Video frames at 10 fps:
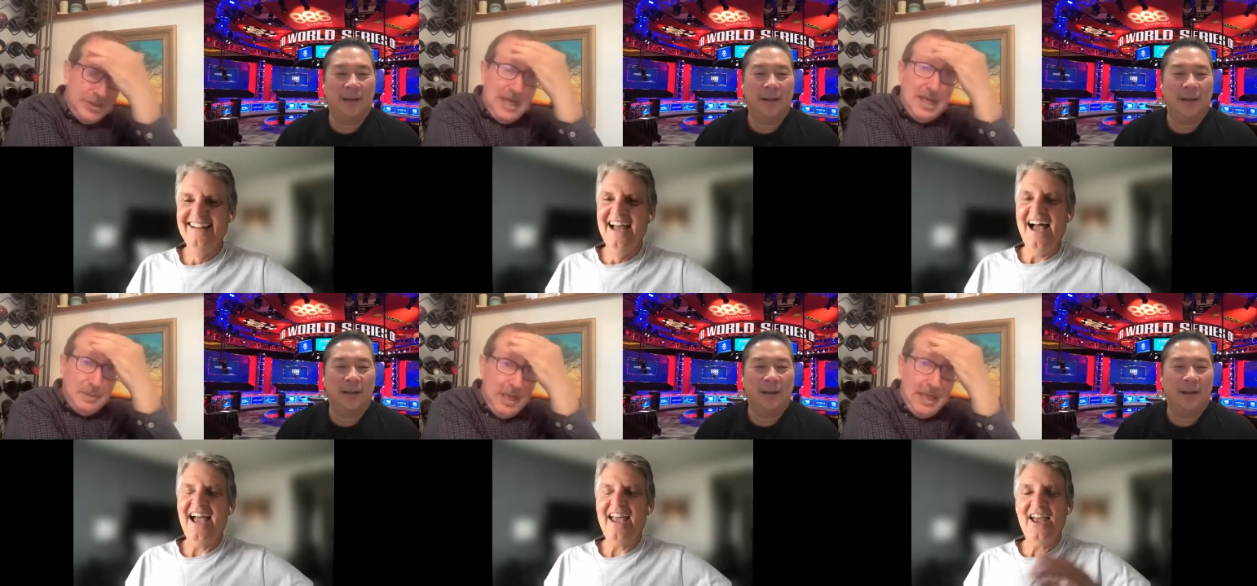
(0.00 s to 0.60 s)

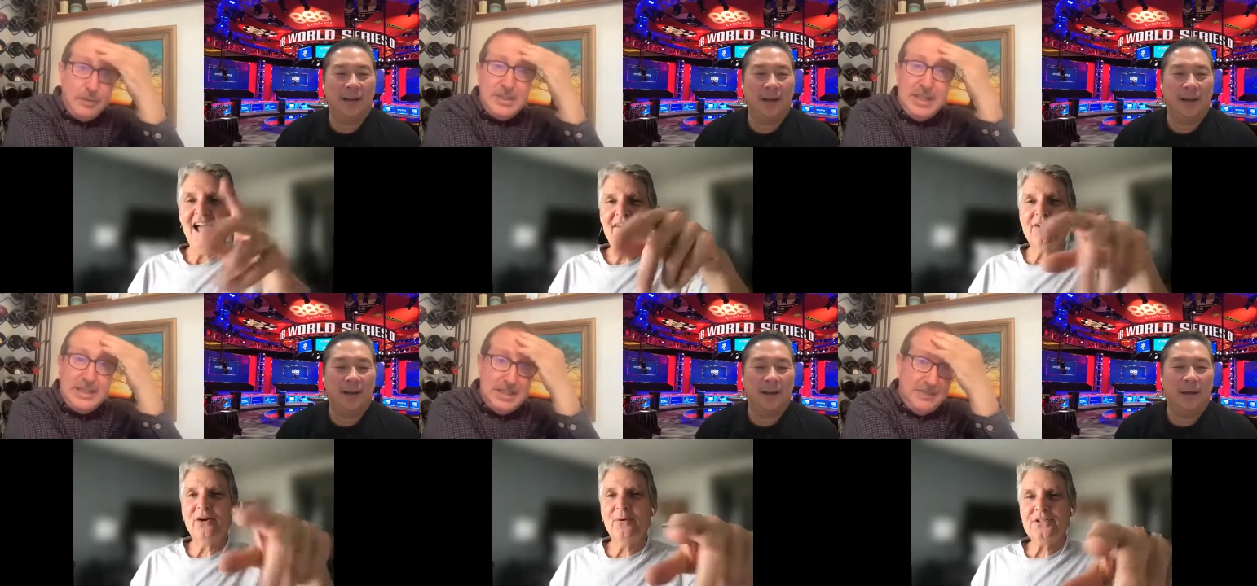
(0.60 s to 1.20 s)
Speaker 1: yeah, I, I have
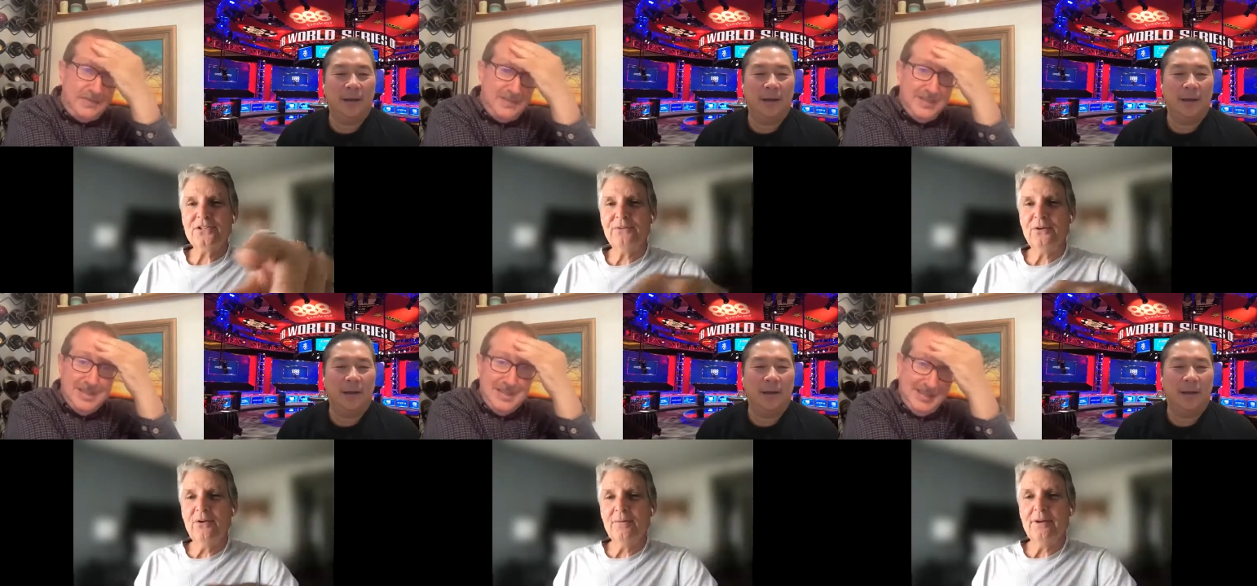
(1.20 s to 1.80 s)
a question for
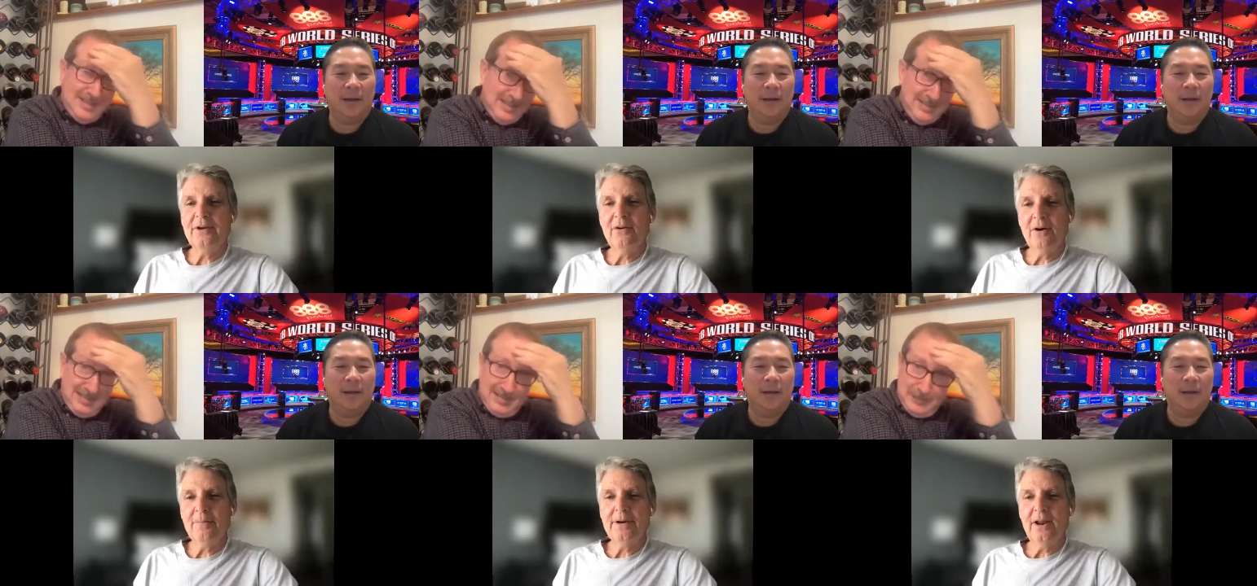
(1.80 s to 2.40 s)
Speaker 2: Norman.
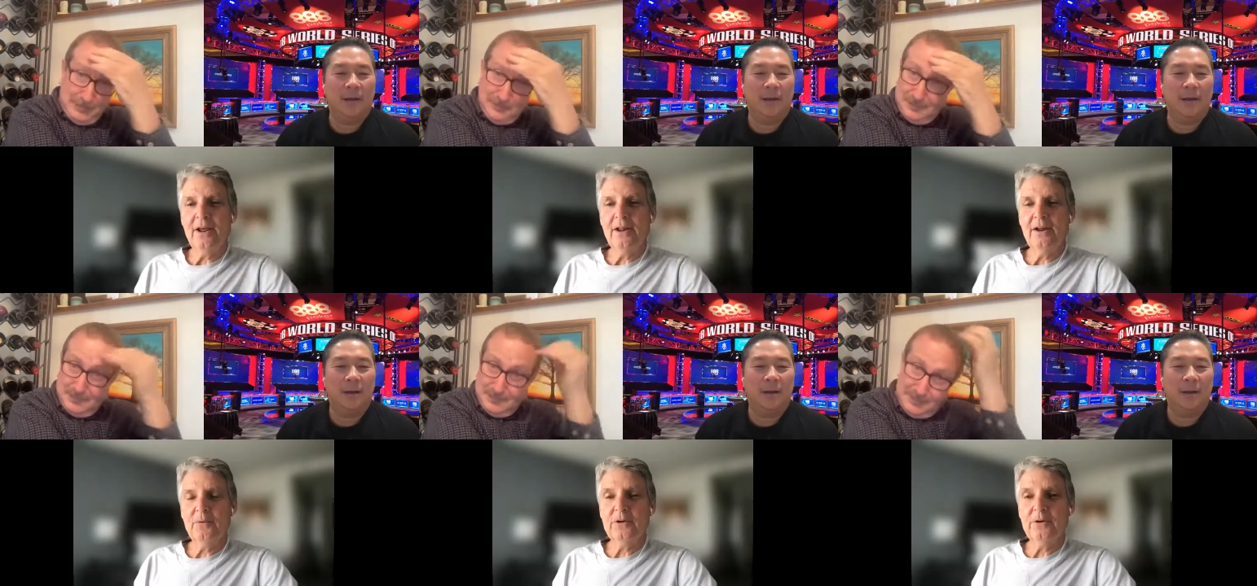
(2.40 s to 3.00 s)
Norman, uh,
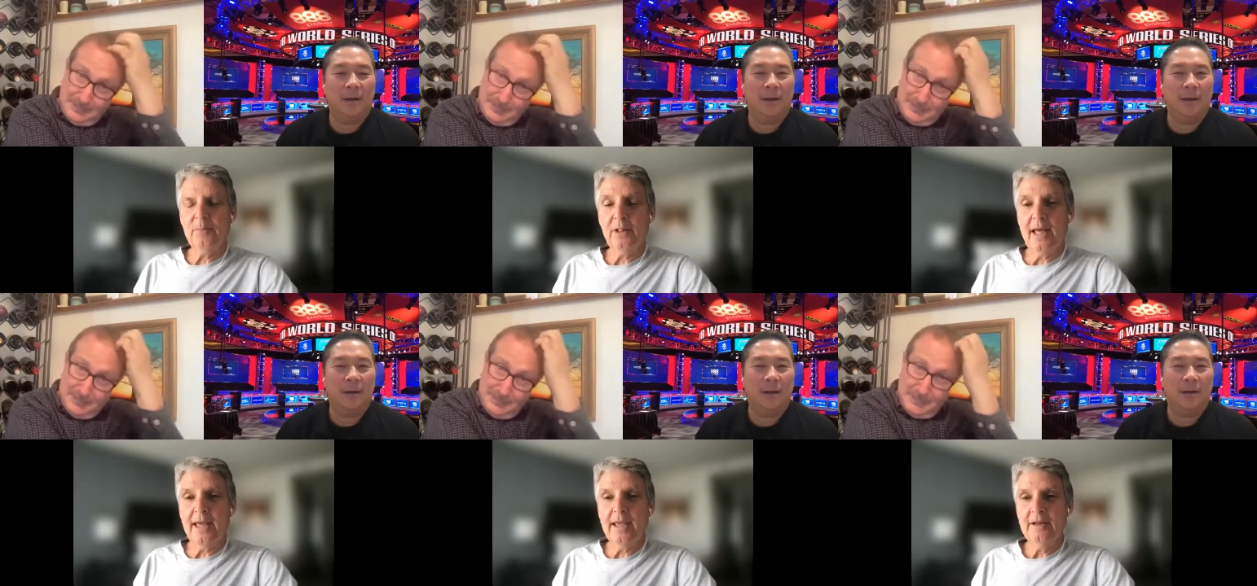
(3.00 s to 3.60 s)
when you
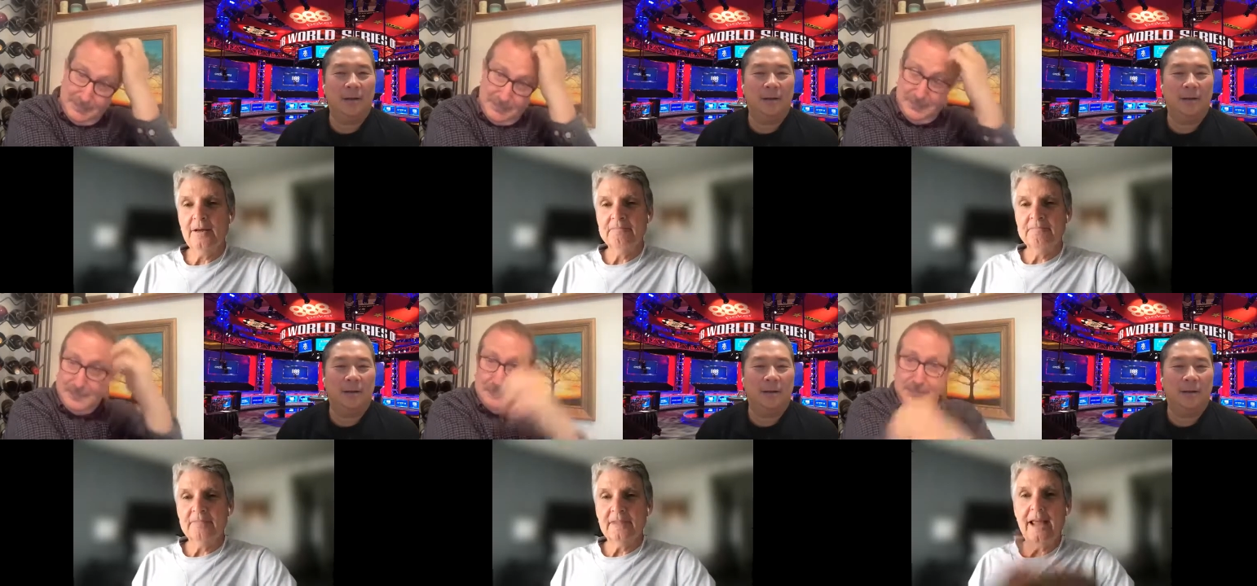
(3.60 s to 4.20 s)
play,
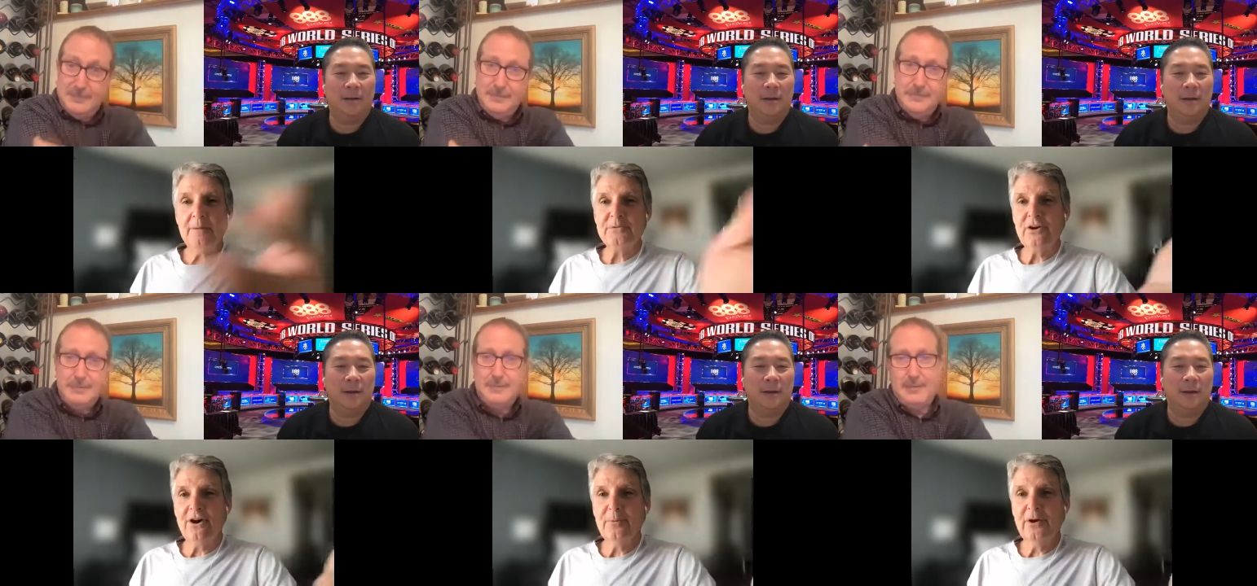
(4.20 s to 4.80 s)
and I'm
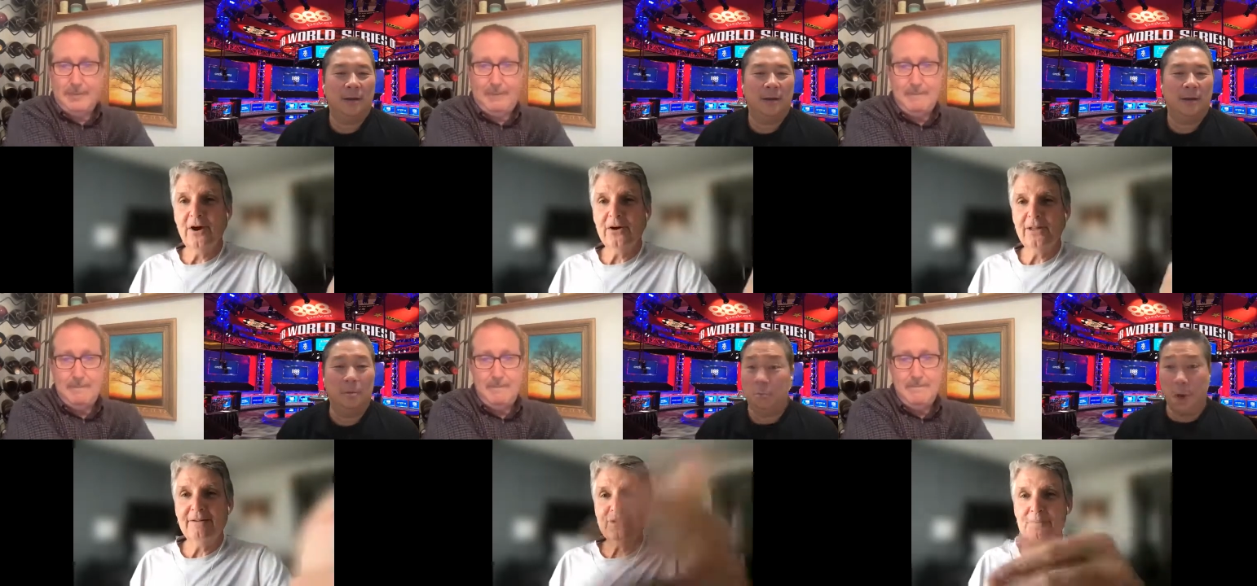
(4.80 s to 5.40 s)
sorry, Bernard,
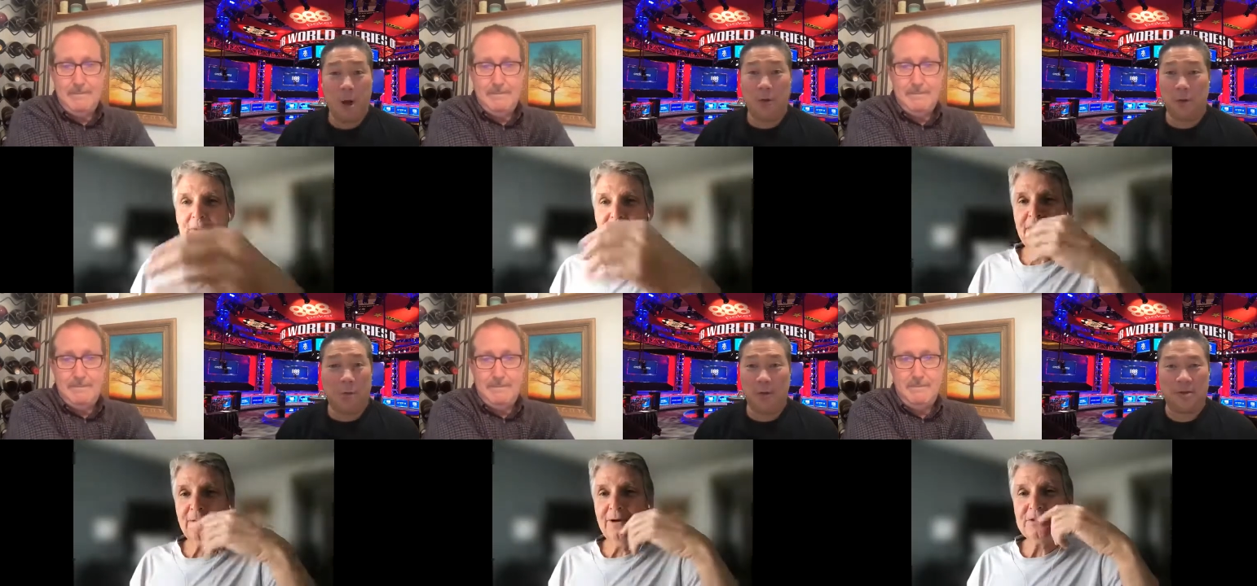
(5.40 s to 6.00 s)
can I jump? No,
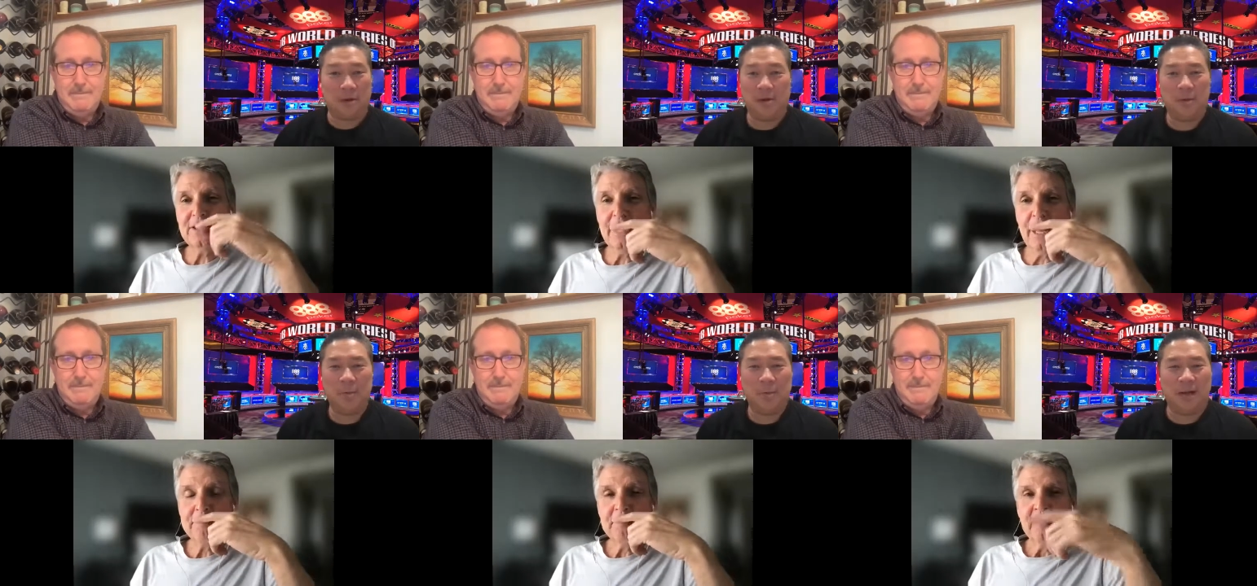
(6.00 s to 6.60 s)
don't question? be sorry.
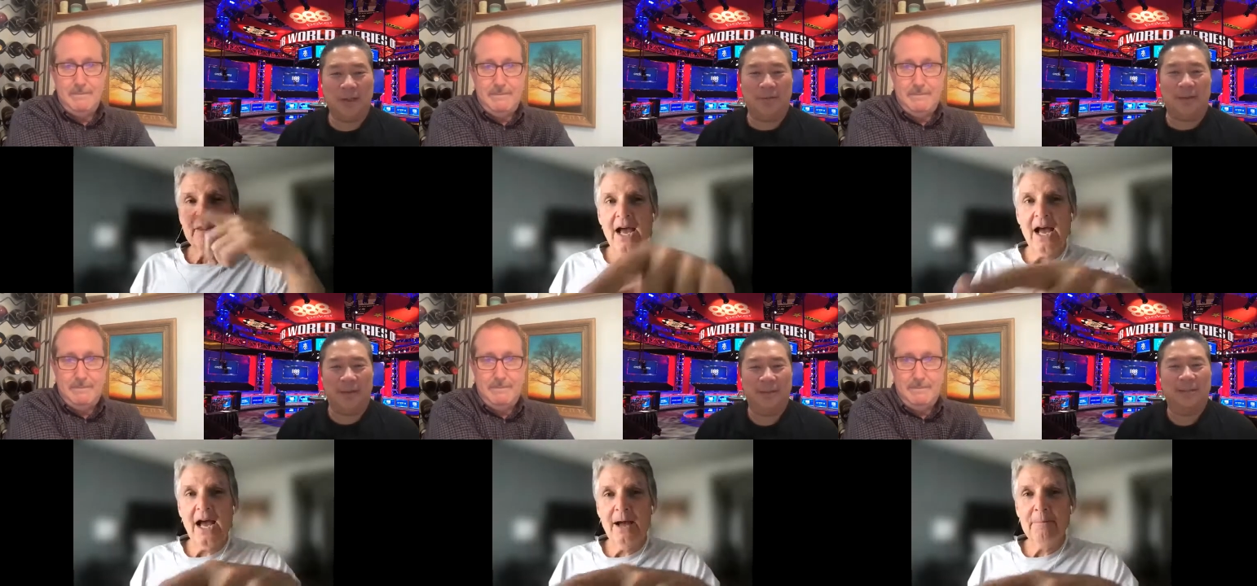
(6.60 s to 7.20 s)
No. Don't be. I
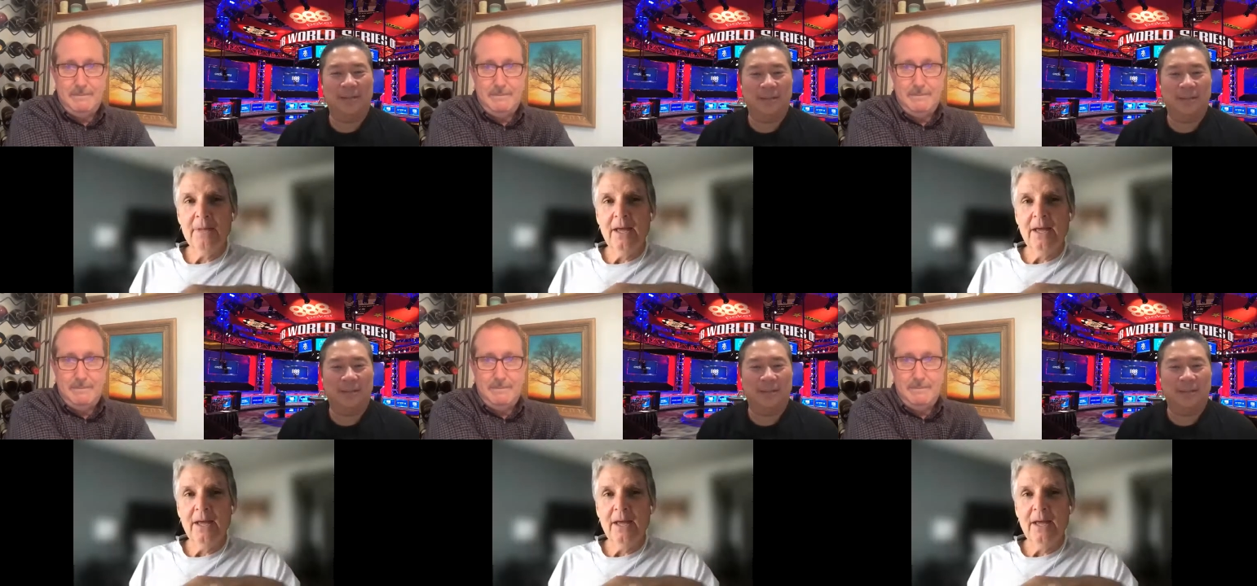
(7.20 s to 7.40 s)
love it. Um,